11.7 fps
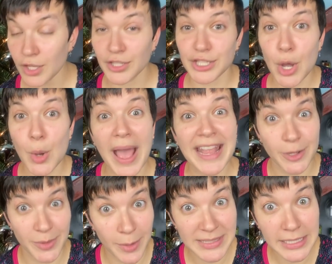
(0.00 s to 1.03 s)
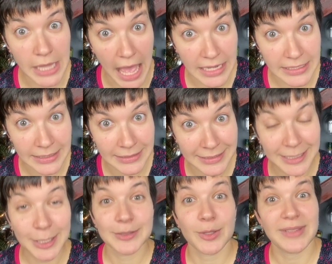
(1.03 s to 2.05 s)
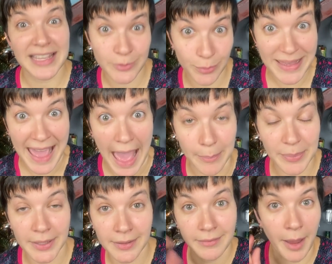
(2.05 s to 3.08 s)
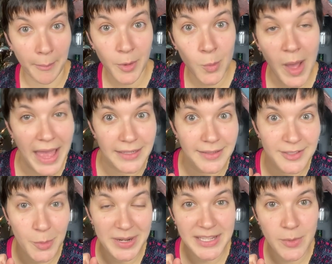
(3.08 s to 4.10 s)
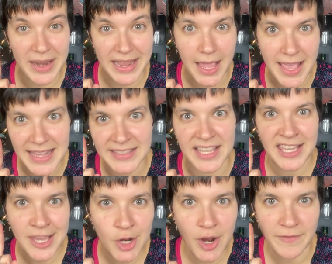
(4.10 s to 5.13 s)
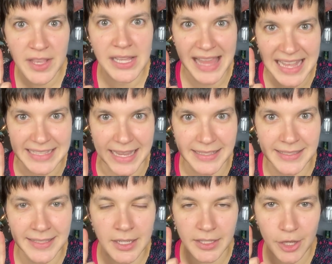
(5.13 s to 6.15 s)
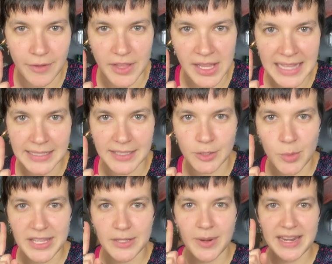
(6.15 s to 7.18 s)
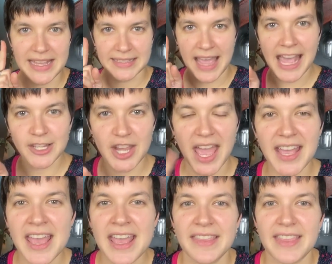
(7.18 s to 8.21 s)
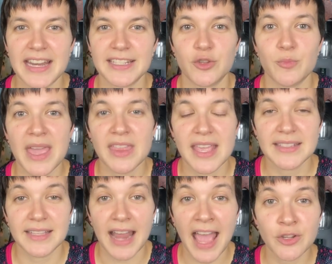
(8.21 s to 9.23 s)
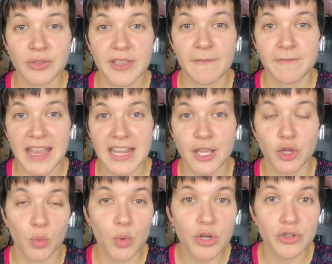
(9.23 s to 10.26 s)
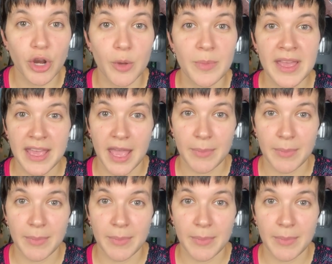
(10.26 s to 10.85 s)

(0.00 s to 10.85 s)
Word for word: So I know that was a lot. So let's recap. Number one, 2020 is the year of the classics. Year of the Classics 2020 is the hashtag. That is to make things that actually fit in your wardrobe.